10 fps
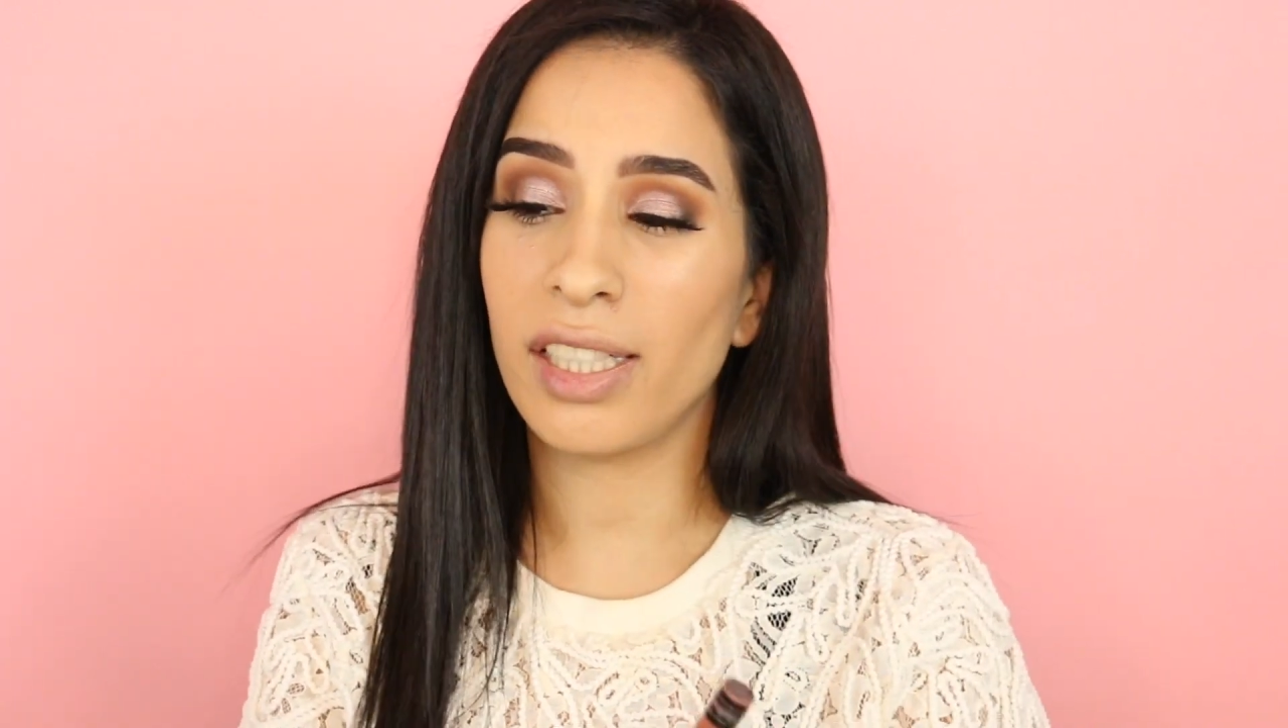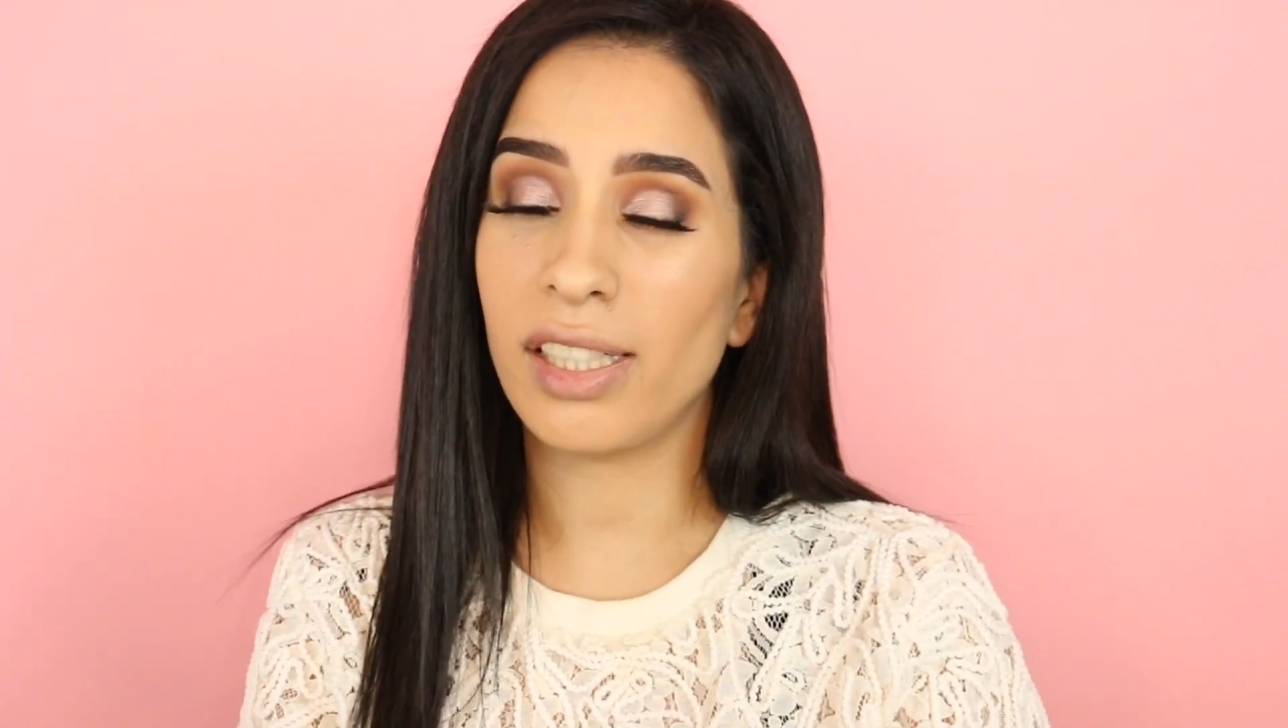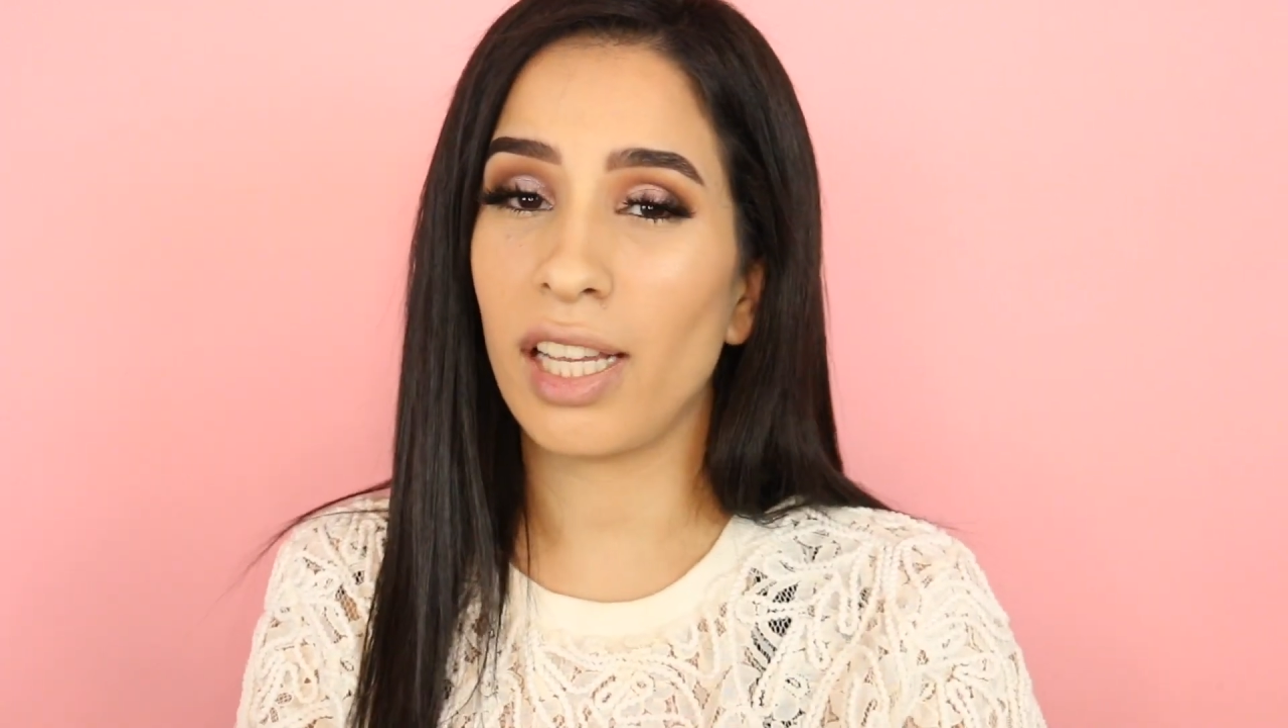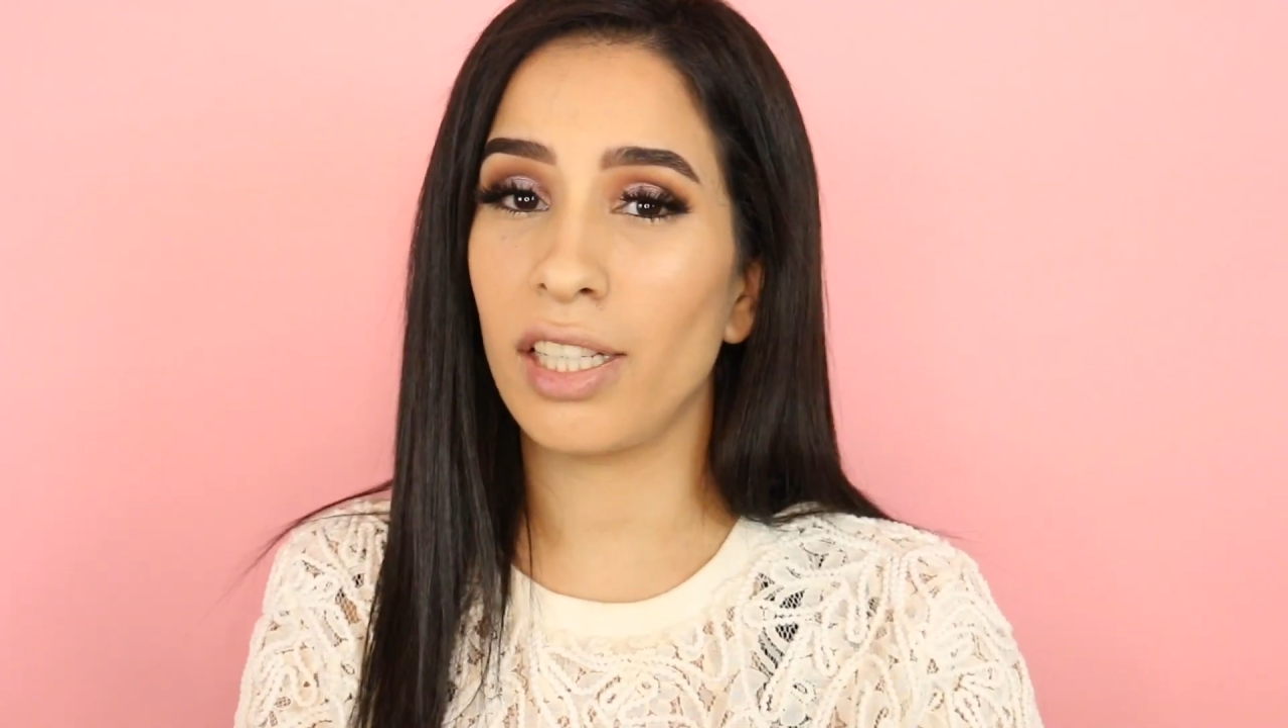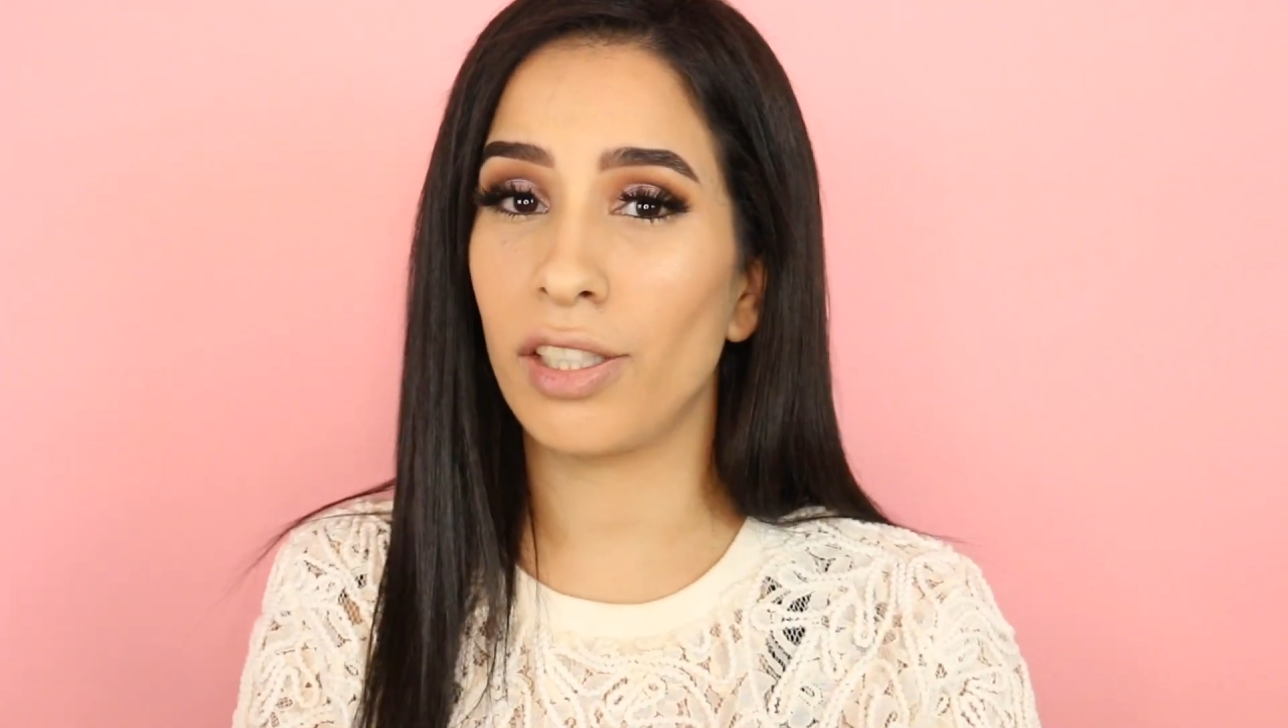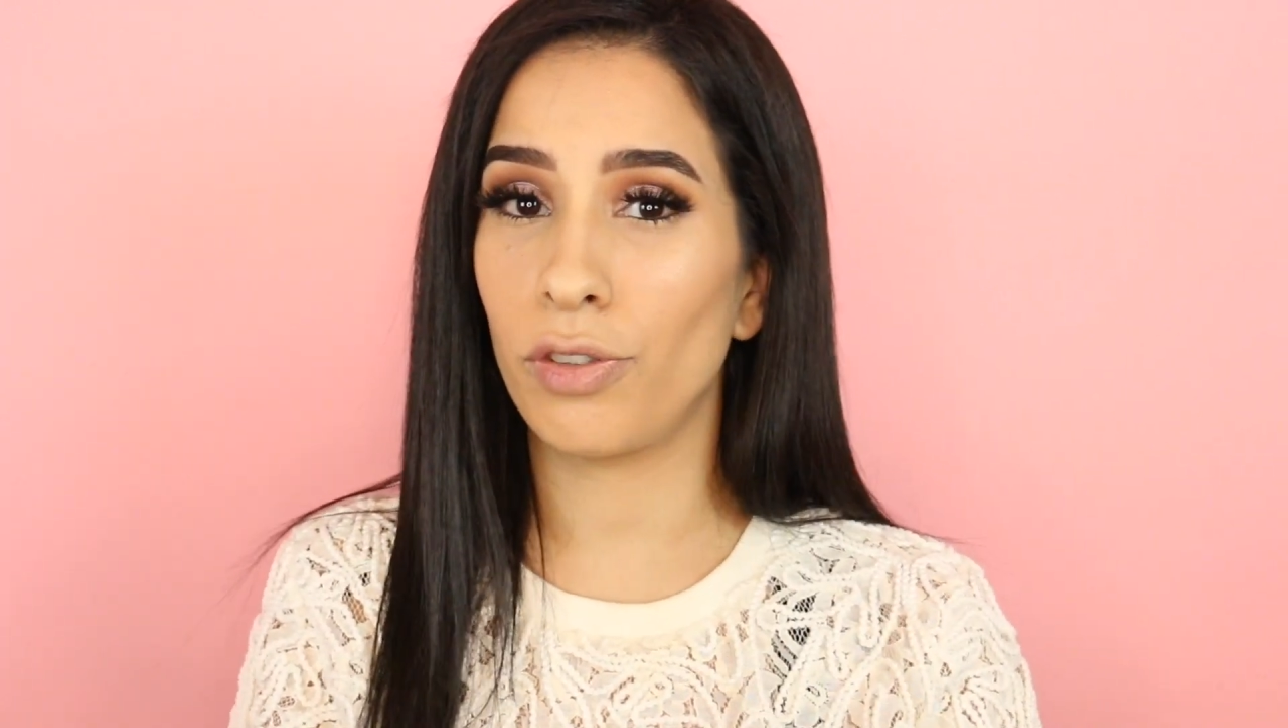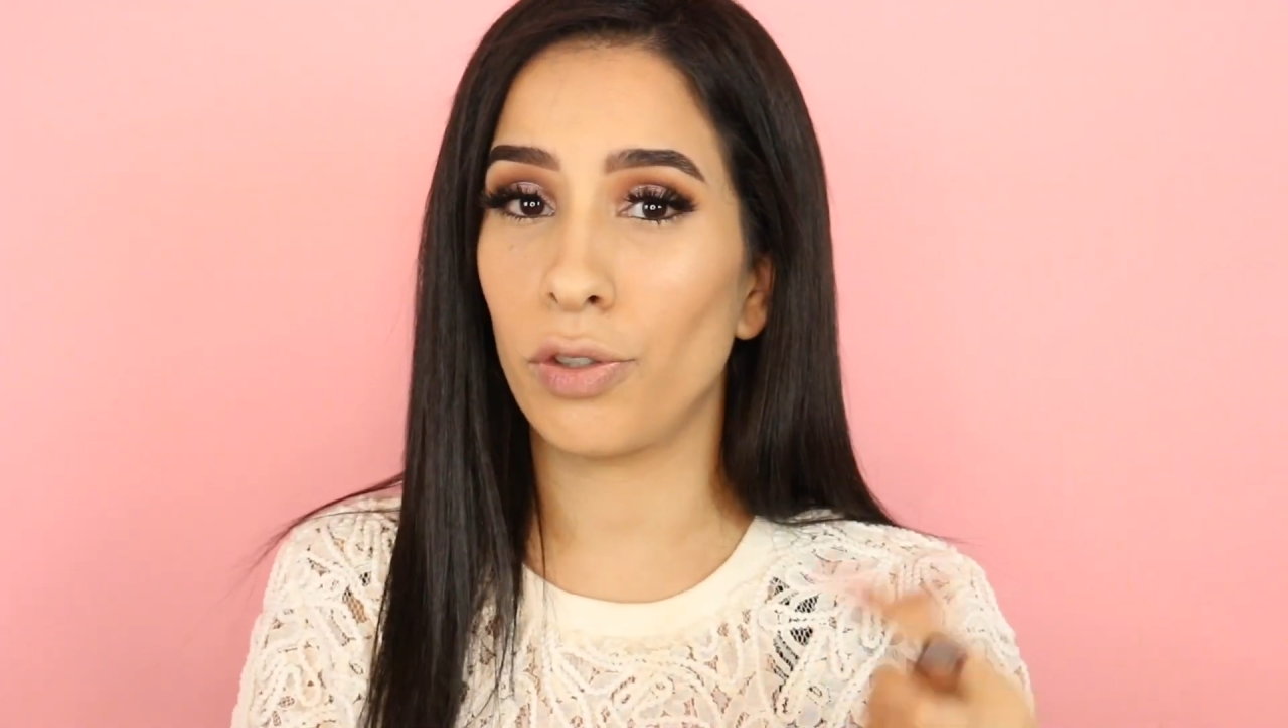of decided